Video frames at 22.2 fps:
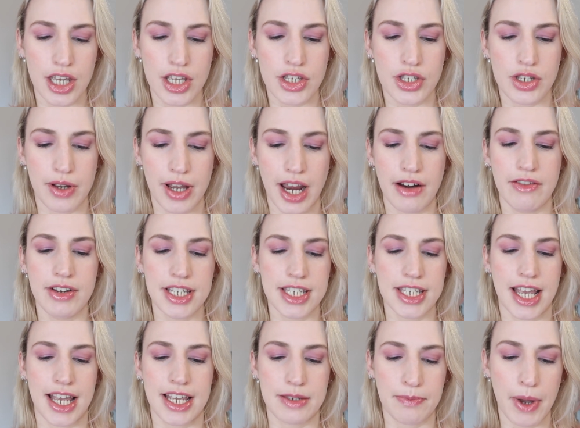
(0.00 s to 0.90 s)
So Karen
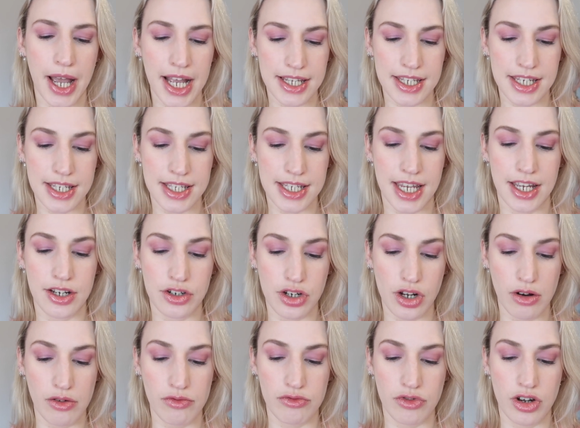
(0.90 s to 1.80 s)
says, pat it in,
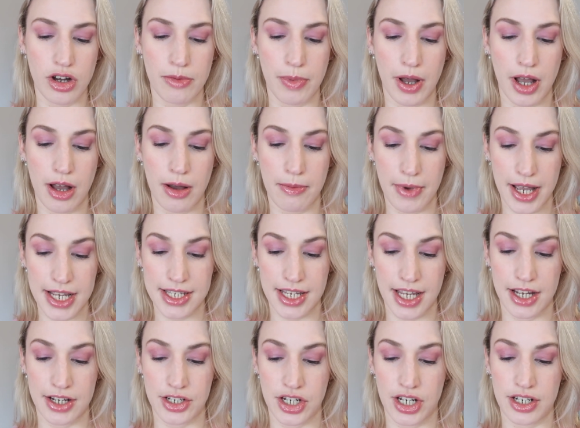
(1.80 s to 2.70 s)
don't rub or
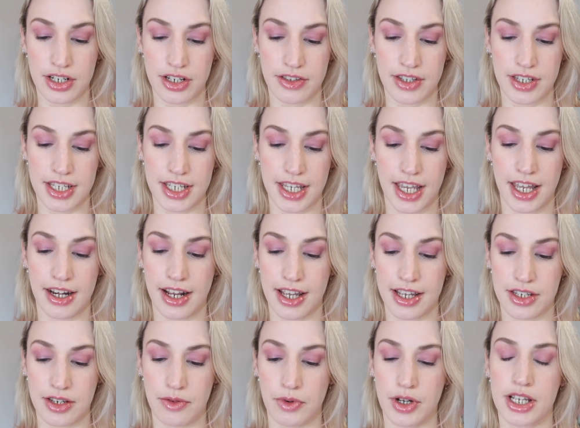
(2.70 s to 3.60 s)
massage it into the skin
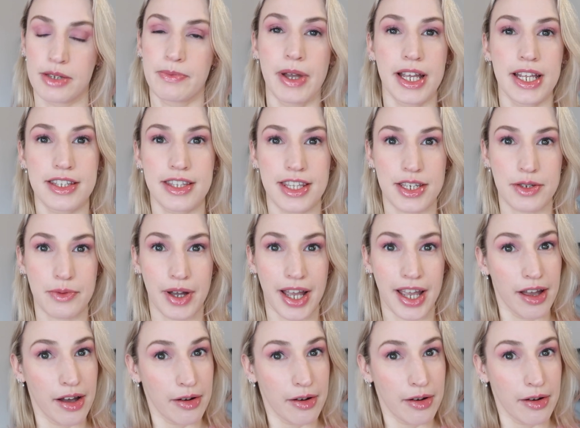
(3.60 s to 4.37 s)
as it works better this way.